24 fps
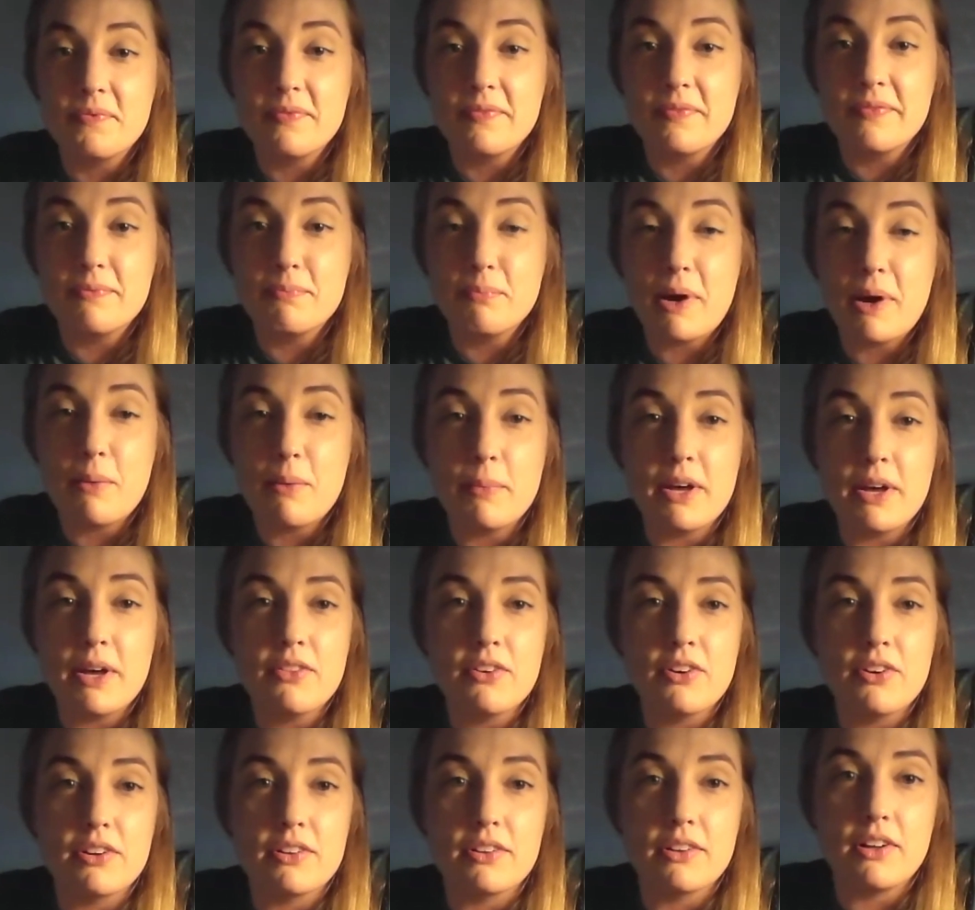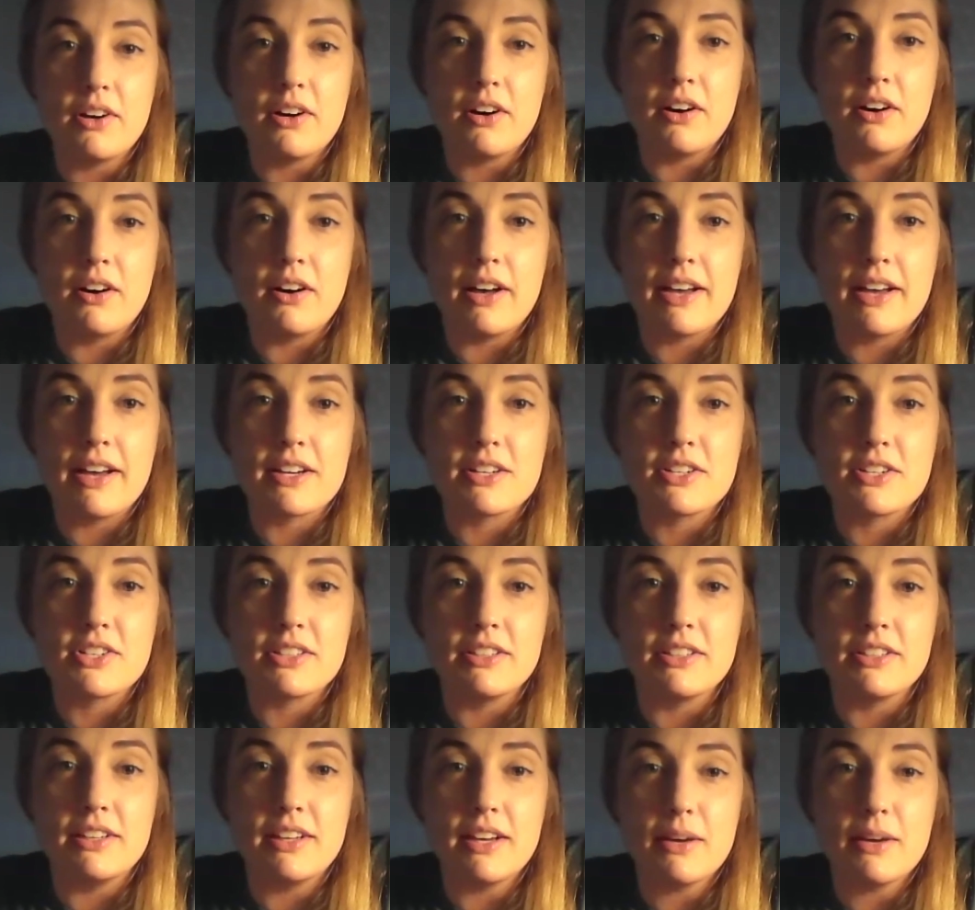My mother-in-law, actually,